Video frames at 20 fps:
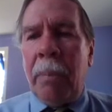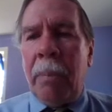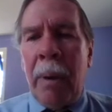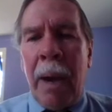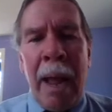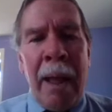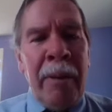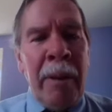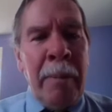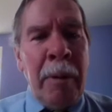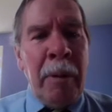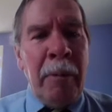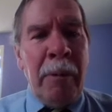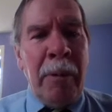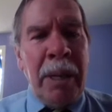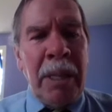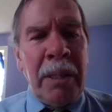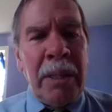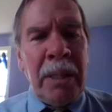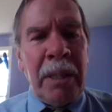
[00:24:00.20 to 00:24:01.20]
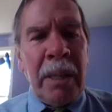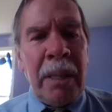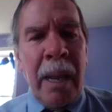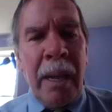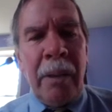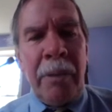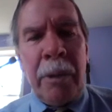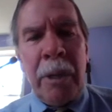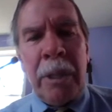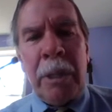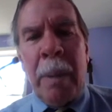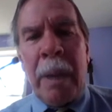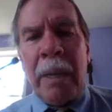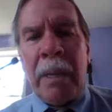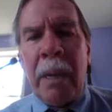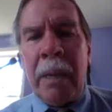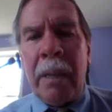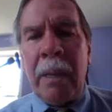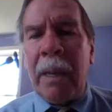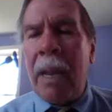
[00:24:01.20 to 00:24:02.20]
deprive him of what he's entitled to
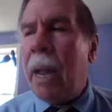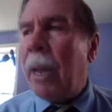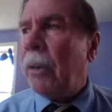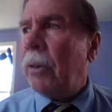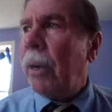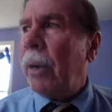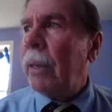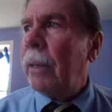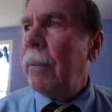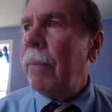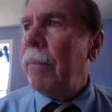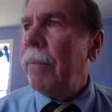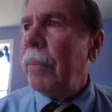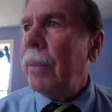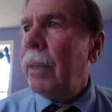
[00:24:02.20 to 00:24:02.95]
expect under the contract.